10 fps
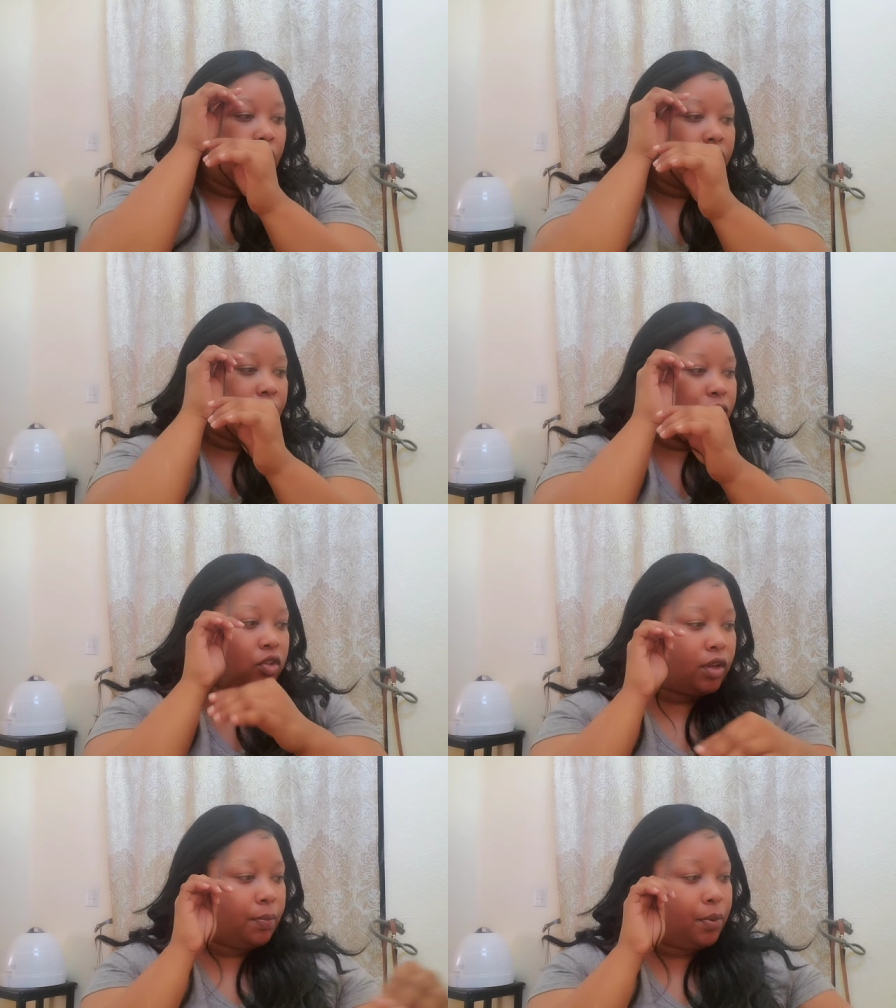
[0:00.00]
Right here, I'm
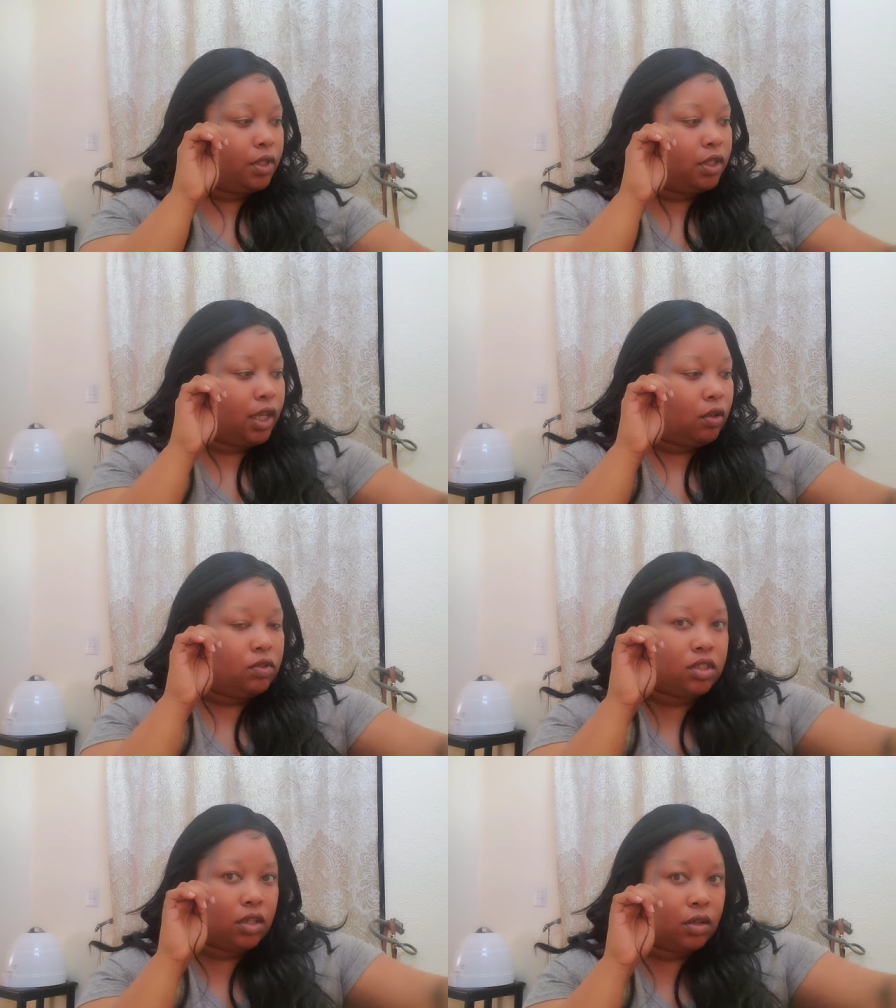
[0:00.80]
just trying to pull out
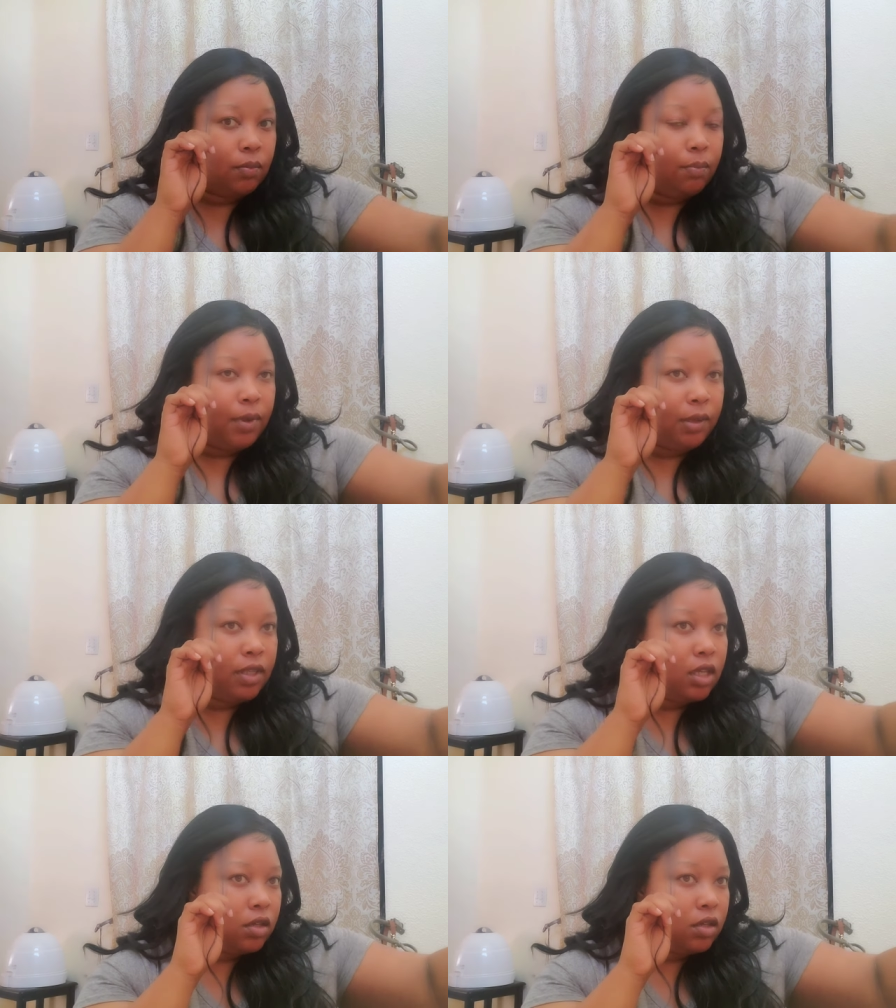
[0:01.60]
some baby